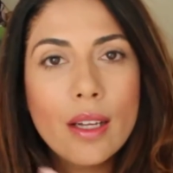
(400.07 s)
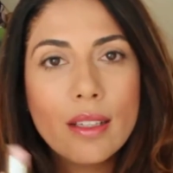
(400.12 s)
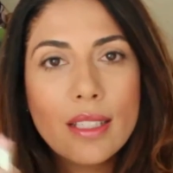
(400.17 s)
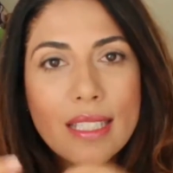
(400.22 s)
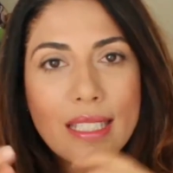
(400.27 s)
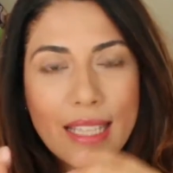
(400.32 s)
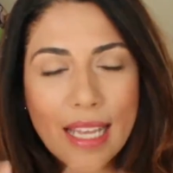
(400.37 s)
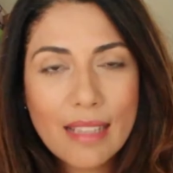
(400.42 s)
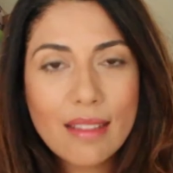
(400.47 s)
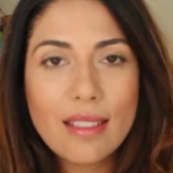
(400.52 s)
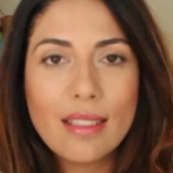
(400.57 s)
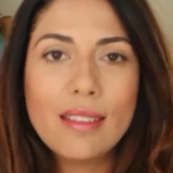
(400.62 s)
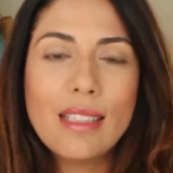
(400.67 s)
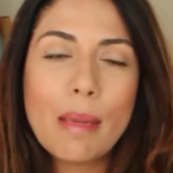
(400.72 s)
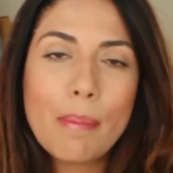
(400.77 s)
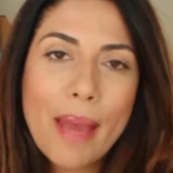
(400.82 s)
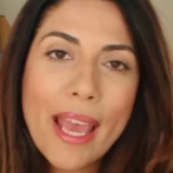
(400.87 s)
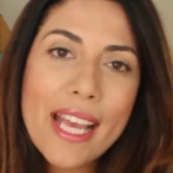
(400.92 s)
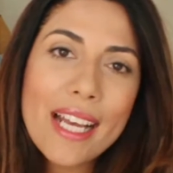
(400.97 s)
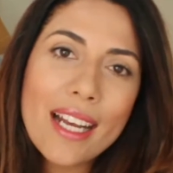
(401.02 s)
set
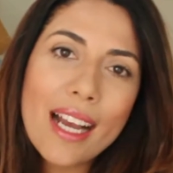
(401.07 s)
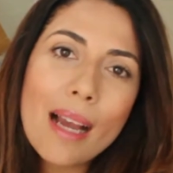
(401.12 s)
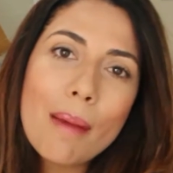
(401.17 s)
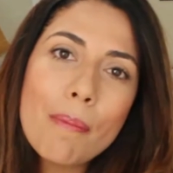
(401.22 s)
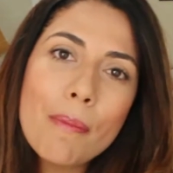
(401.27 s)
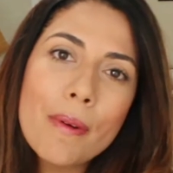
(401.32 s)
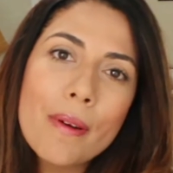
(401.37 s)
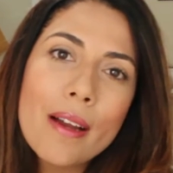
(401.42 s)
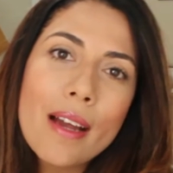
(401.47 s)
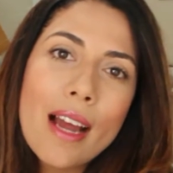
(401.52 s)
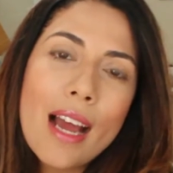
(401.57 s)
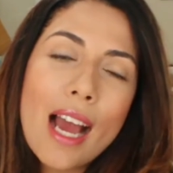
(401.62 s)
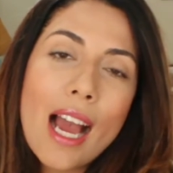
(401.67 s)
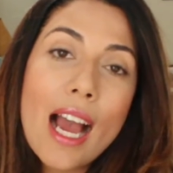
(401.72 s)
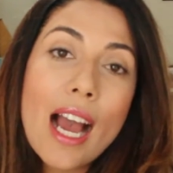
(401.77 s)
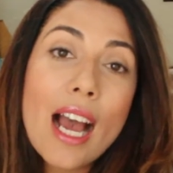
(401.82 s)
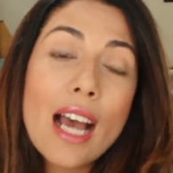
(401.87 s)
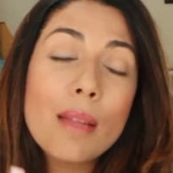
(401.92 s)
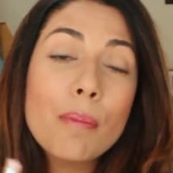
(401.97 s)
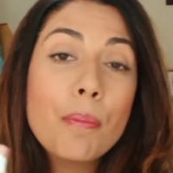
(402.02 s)
the makeup
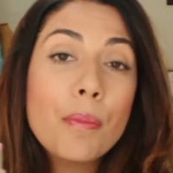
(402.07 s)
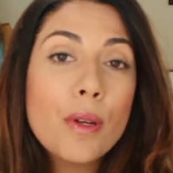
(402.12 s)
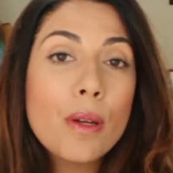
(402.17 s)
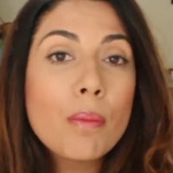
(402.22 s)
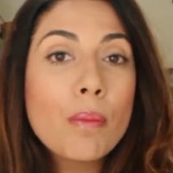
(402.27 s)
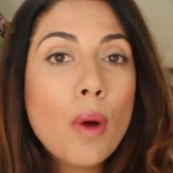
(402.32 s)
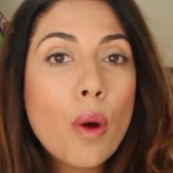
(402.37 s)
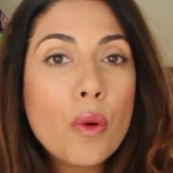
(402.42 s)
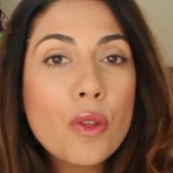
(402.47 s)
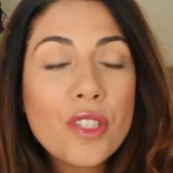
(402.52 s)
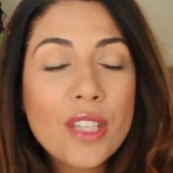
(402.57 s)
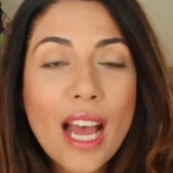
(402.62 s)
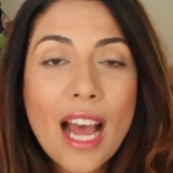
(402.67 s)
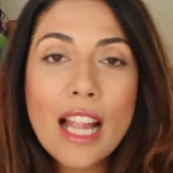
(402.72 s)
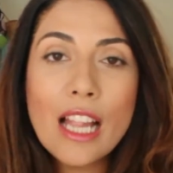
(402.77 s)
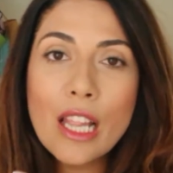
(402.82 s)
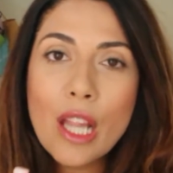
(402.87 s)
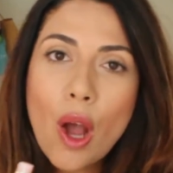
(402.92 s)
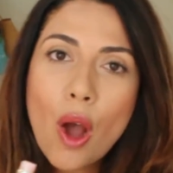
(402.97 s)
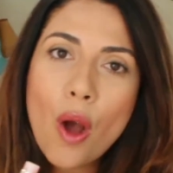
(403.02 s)
and promotes
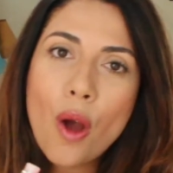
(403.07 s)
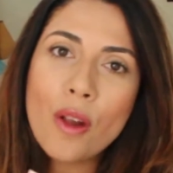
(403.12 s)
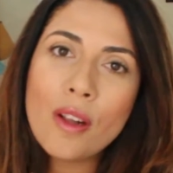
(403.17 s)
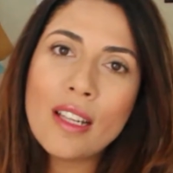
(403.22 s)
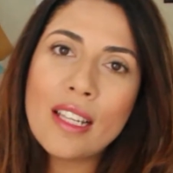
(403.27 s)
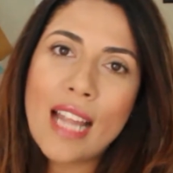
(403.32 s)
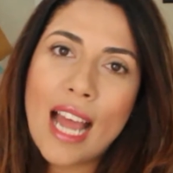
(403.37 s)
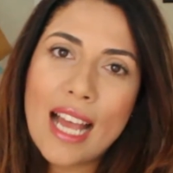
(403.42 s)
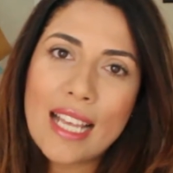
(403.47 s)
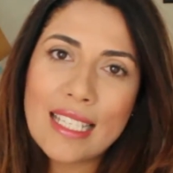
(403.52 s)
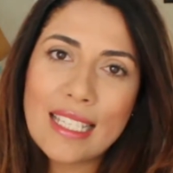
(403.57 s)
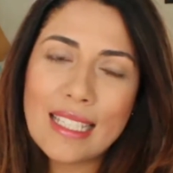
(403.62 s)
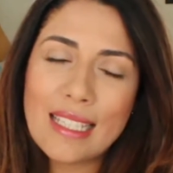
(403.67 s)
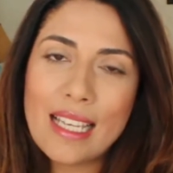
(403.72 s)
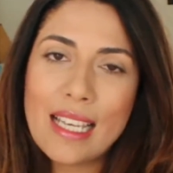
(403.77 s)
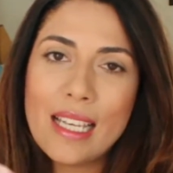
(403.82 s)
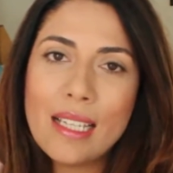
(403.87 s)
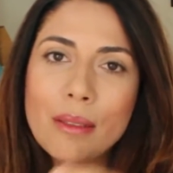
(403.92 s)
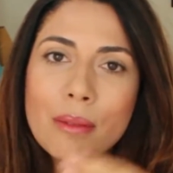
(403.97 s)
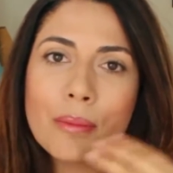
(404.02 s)
a
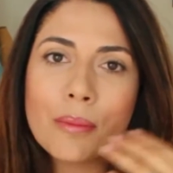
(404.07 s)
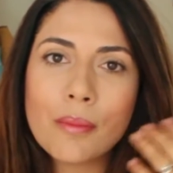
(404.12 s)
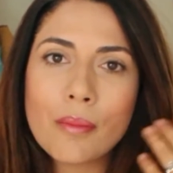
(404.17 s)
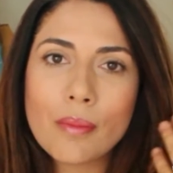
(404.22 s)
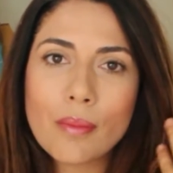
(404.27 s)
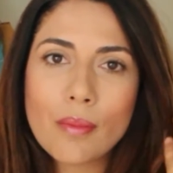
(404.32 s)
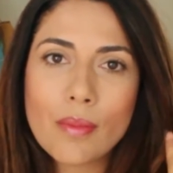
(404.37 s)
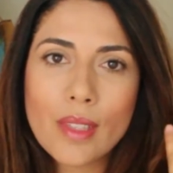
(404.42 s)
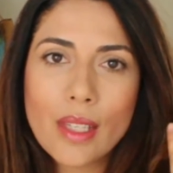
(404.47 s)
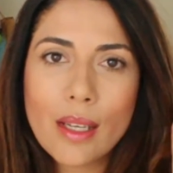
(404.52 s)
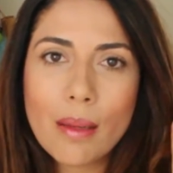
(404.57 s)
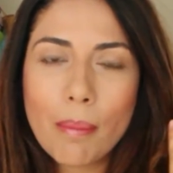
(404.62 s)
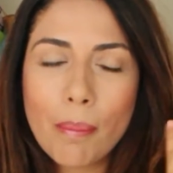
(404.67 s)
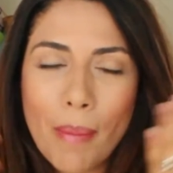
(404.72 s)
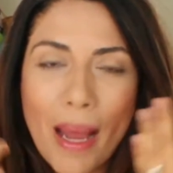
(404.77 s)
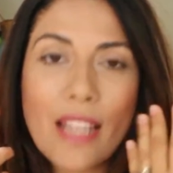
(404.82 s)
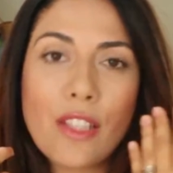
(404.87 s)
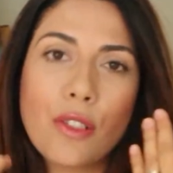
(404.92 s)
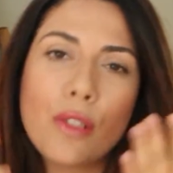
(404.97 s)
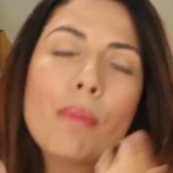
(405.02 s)
long-lasting
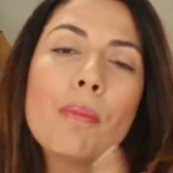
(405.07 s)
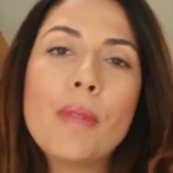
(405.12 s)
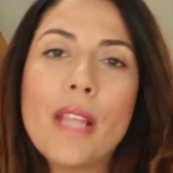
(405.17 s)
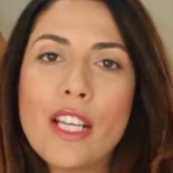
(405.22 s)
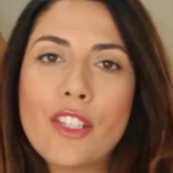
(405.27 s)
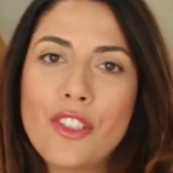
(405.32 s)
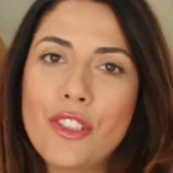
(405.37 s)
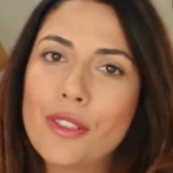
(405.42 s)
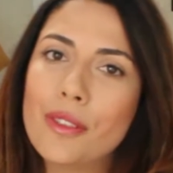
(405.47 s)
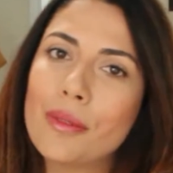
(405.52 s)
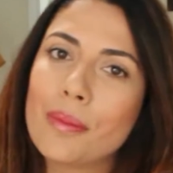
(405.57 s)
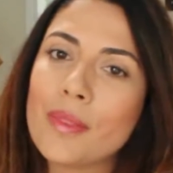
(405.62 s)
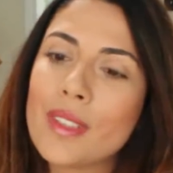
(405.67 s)
matte complexion.